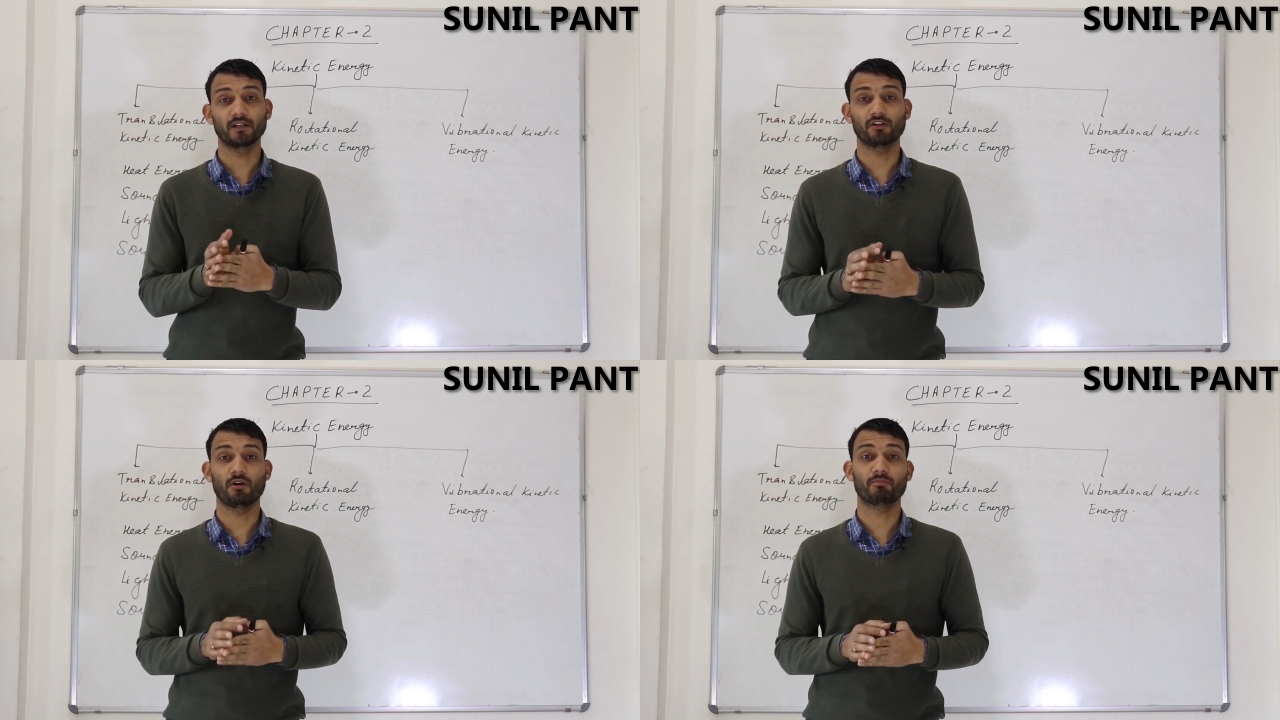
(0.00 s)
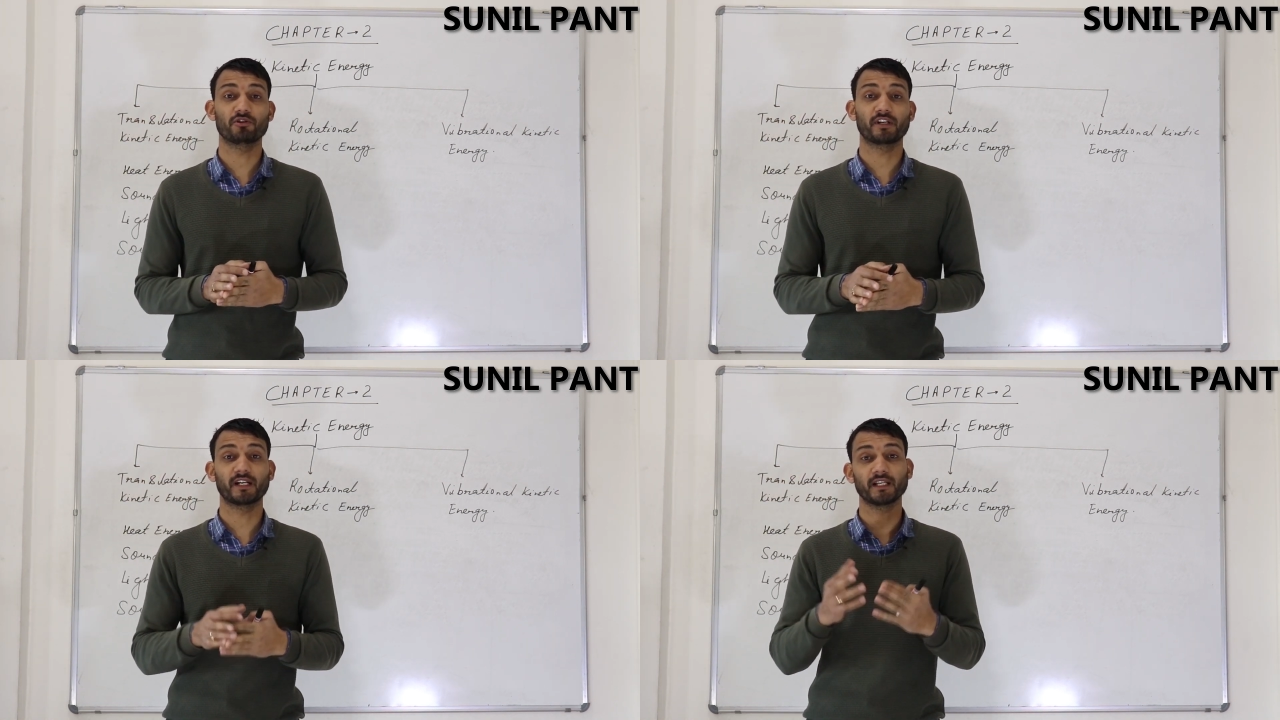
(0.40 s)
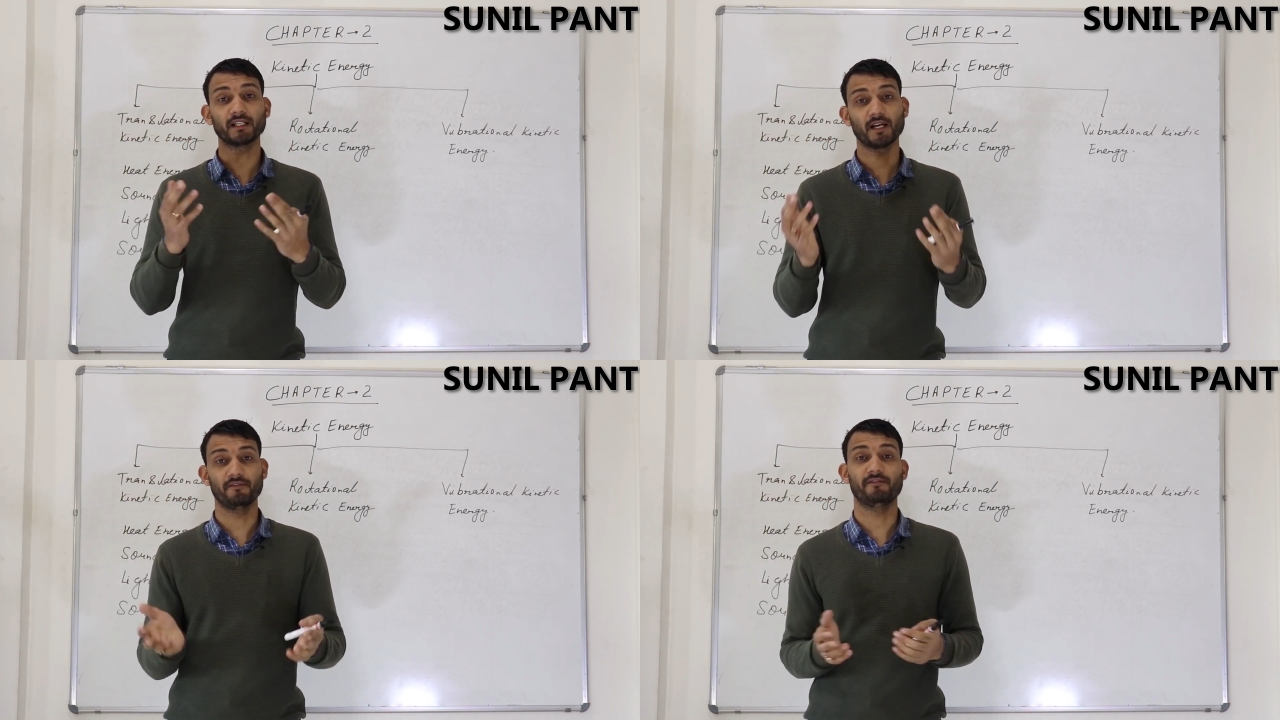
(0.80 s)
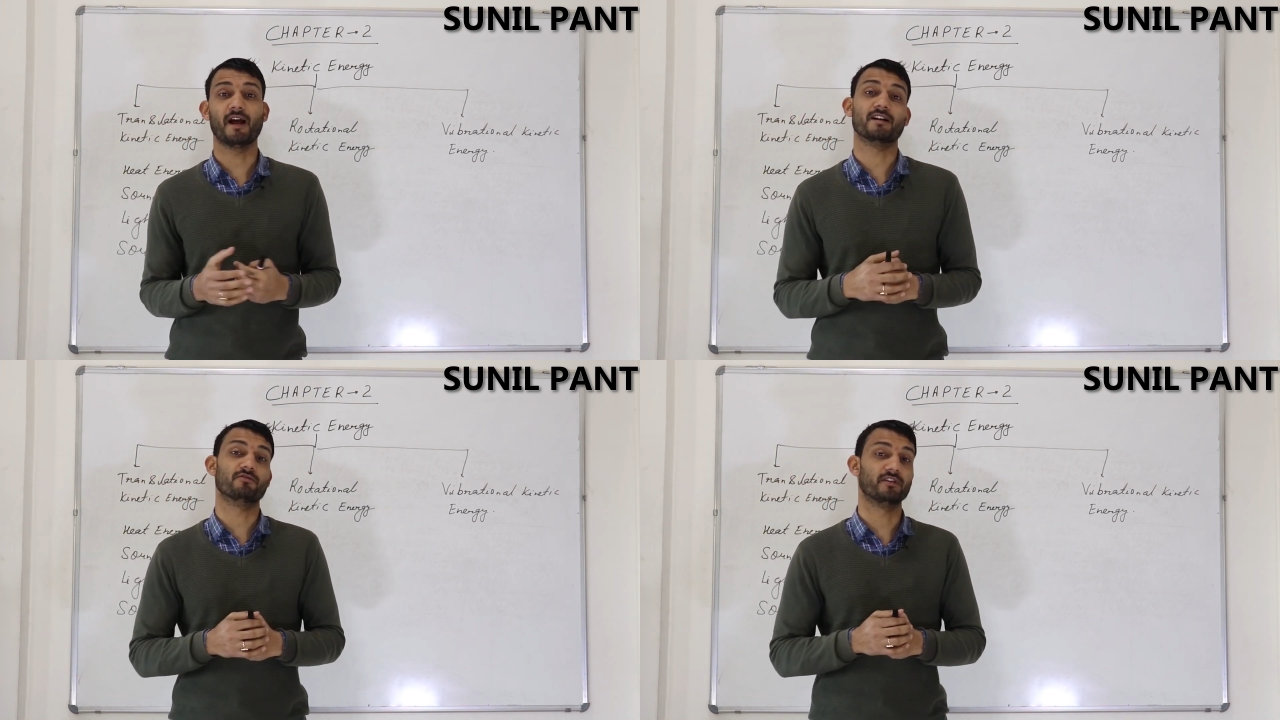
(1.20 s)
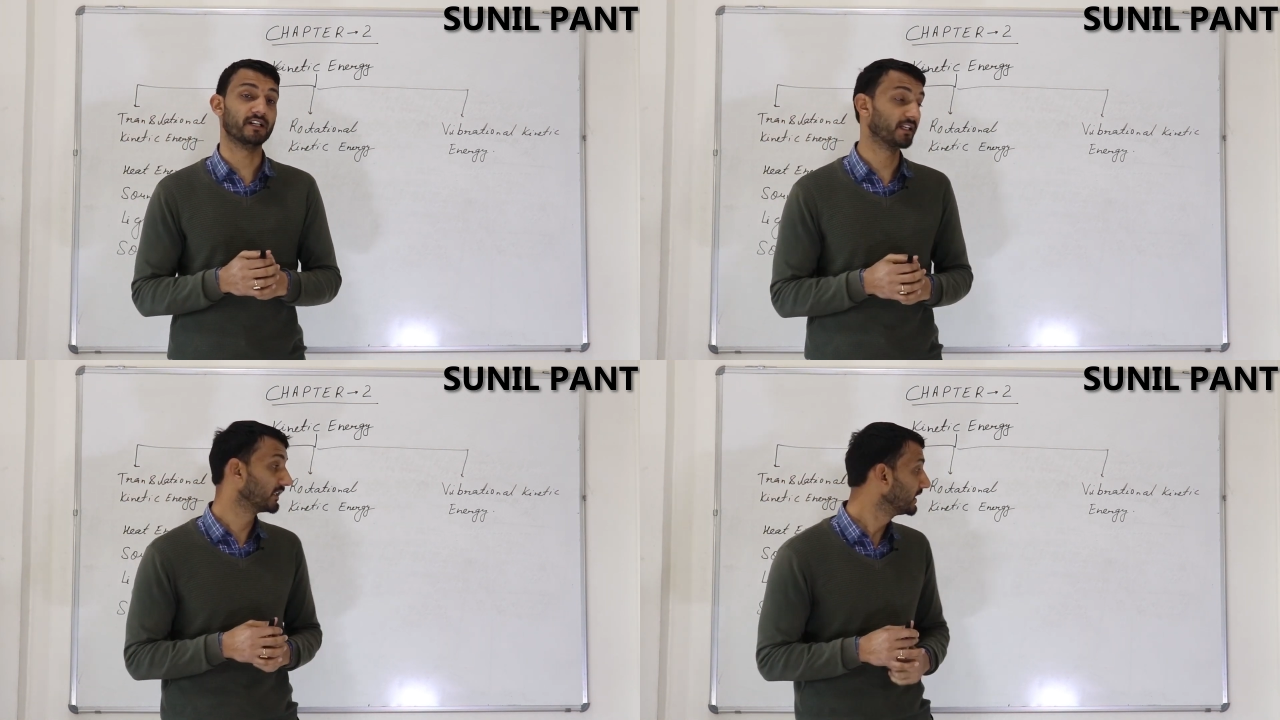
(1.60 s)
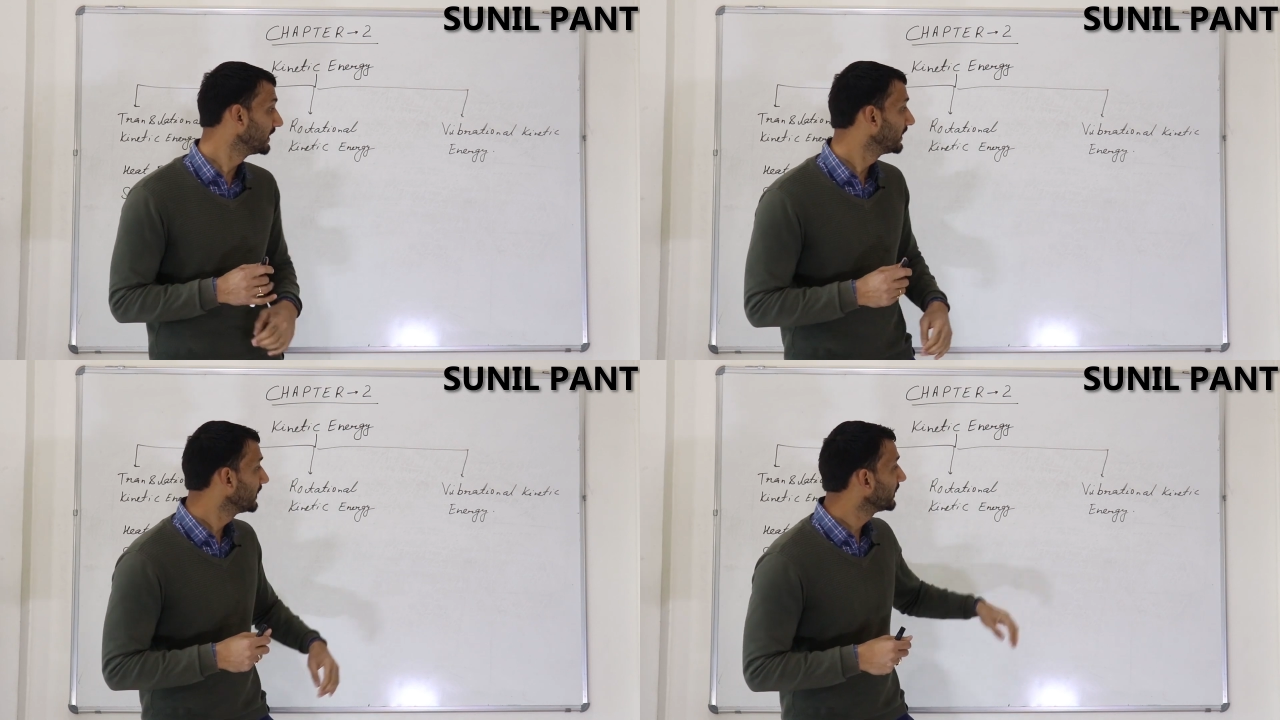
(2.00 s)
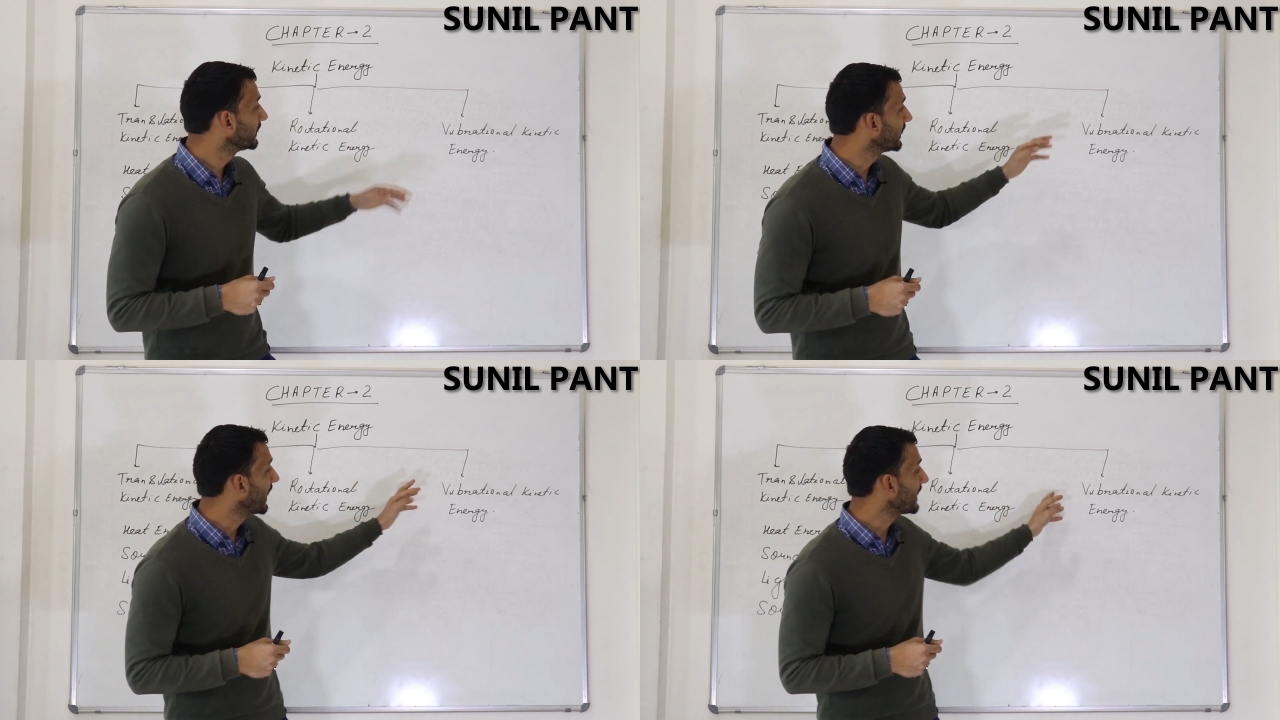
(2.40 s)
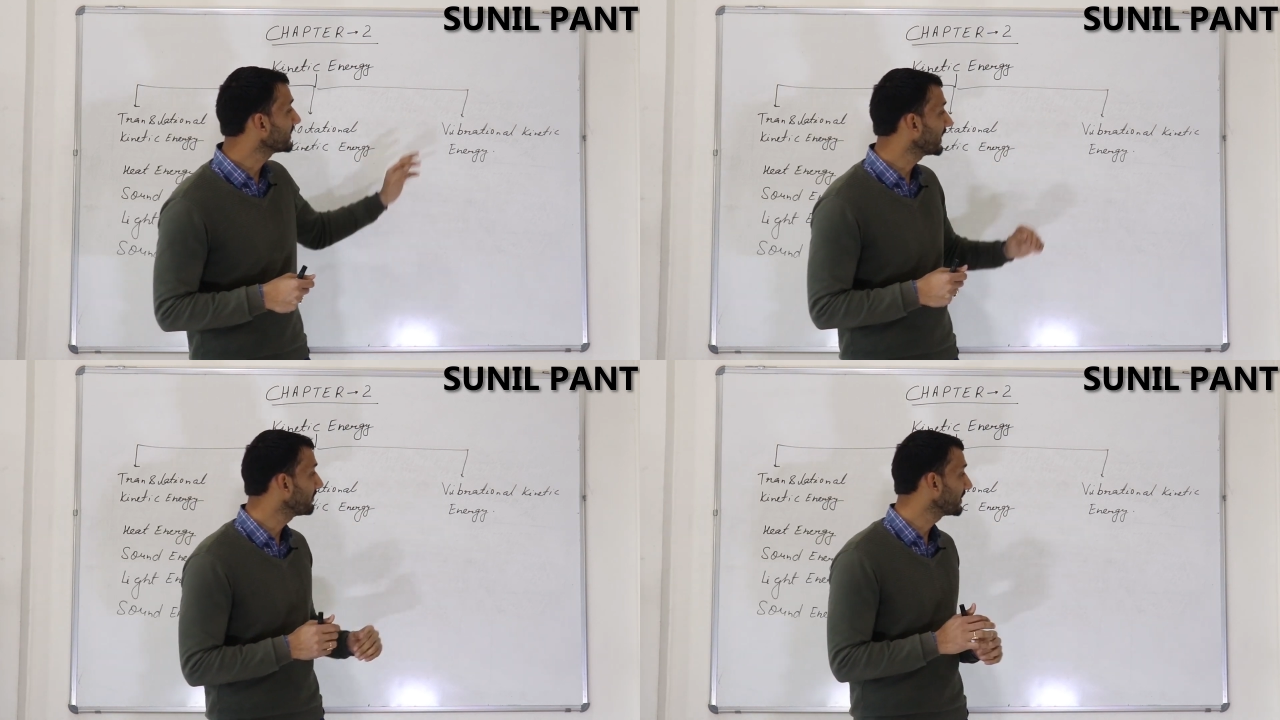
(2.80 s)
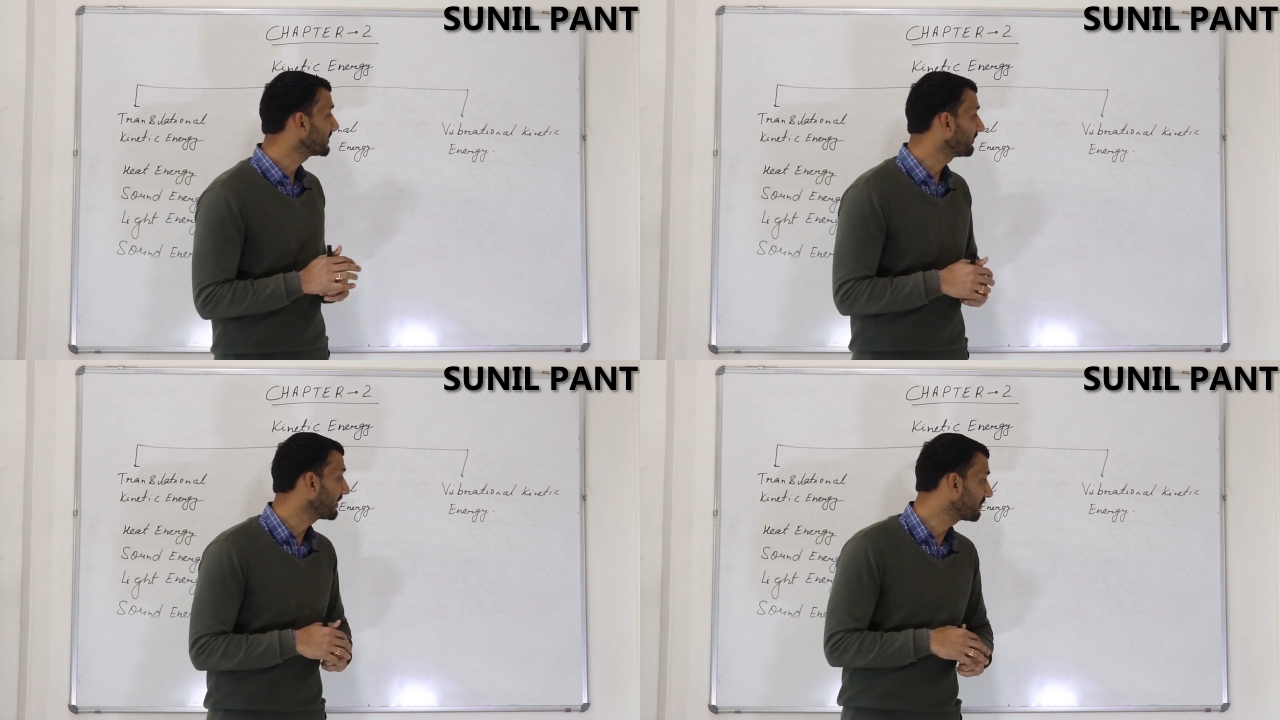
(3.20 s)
a top rotating, a fan rotating. The last type is